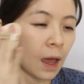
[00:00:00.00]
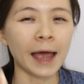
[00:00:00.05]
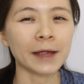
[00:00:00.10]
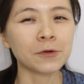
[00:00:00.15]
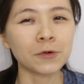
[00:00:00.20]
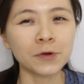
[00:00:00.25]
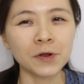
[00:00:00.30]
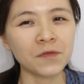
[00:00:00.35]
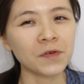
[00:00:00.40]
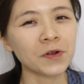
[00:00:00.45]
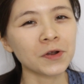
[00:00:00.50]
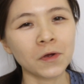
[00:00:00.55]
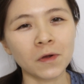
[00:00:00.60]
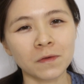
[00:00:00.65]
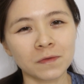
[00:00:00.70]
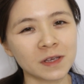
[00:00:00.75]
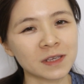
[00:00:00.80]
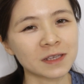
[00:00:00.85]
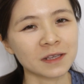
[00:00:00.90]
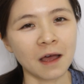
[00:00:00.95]
I don't even know
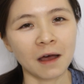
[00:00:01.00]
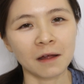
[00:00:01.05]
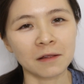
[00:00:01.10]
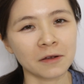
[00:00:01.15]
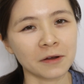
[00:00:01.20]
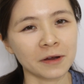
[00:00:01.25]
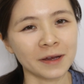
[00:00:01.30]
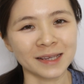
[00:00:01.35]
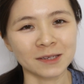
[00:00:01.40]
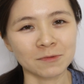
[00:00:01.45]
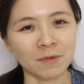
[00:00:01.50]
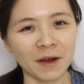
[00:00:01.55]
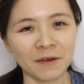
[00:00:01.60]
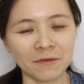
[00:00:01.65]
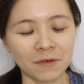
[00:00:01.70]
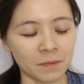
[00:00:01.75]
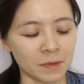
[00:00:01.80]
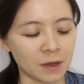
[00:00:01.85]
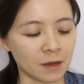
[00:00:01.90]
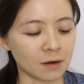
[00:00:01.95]
if this color is right
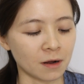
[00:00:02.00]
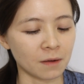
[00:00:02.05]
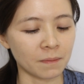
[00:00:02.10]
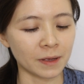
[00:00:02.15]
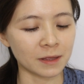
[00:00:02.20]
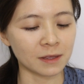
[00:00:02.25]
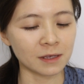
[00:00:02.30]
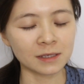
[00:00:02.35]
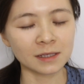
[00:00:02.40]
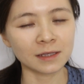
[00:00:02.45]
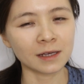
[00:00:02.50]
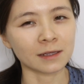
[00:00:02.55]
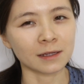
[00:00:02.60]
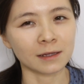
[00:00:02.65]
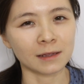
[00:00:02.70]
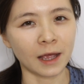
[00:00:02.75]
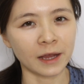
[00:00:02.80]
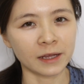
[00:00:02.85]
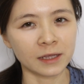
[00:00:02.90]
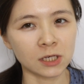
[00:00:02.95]
for me or not, but this is like
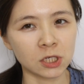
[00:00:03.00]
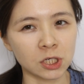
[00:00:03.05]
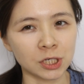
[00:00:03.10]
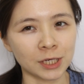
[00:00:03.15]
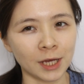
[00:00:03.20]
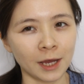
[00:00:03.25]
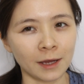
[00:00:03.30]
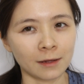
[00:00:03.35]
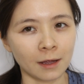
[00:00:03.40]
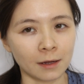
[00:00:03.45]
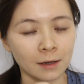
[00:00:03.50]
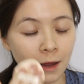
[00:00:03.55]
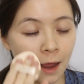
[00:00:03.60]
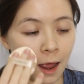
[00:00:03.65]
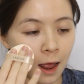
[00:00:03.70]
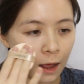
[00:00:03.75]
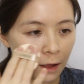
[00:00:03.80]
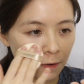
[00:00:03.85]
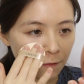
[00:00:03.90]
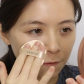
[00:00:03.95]
the lightest shade that they
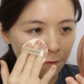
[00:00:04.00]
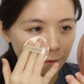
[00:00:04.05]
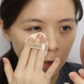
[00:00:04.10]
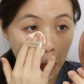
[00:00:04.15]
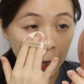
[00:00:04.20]
have.